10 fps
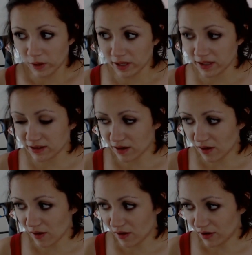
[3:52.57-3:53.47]
With
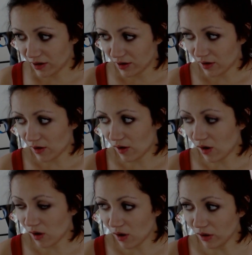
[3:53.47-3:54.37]

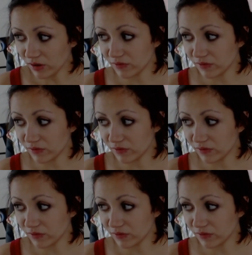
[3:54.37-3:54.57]
all